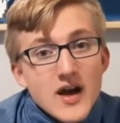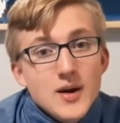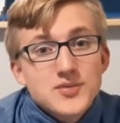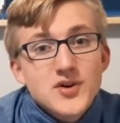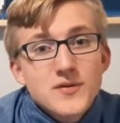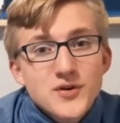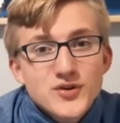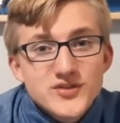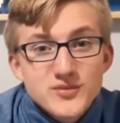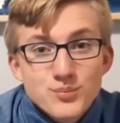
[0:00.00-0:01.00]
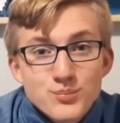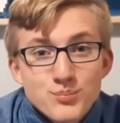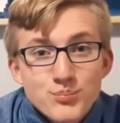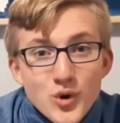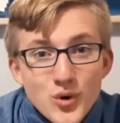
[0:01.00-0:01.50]
Sulfur is
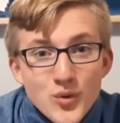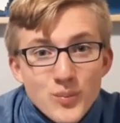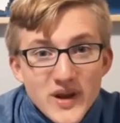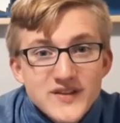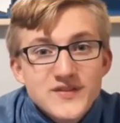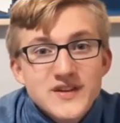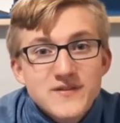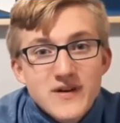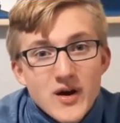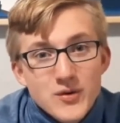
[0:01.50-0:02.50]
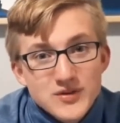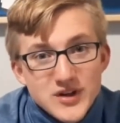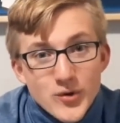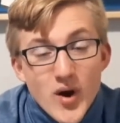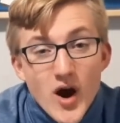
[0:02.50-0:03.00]
mainly found near
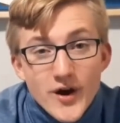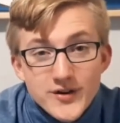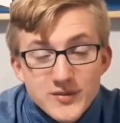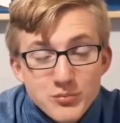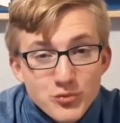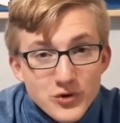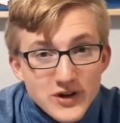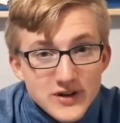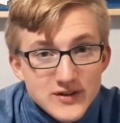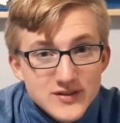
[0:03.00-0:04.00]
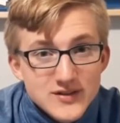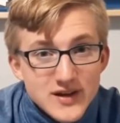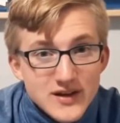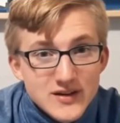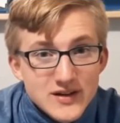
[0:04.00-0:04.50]
hot springs
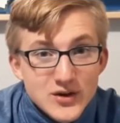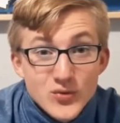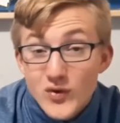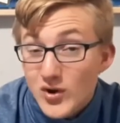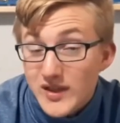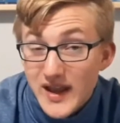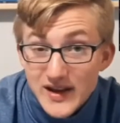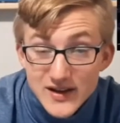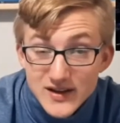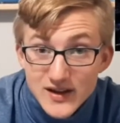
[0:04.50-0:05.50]
and near volcanic